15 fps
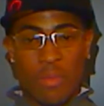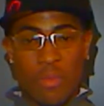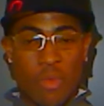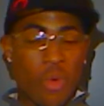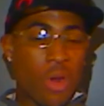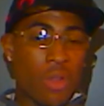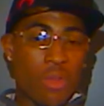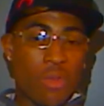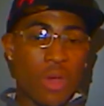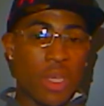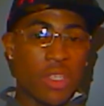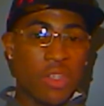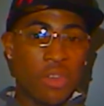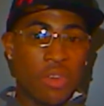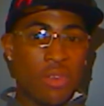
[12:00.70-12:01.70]
one of the ways
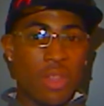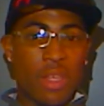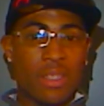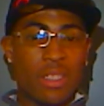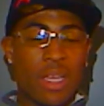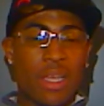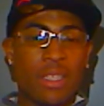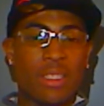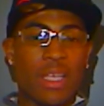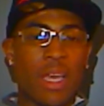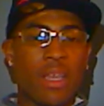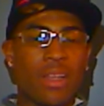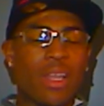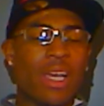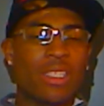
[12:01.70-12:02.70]
you can do that is like
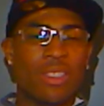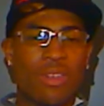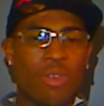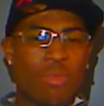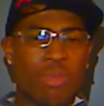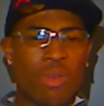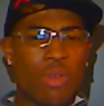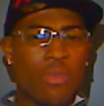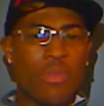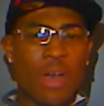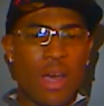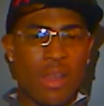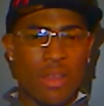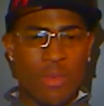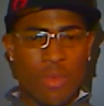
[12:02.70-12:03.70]
psychological
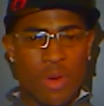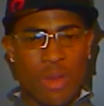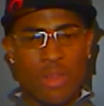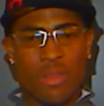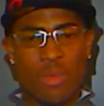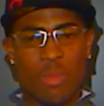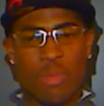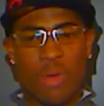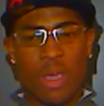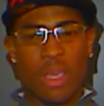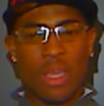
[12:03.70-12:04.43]
profiling, where you break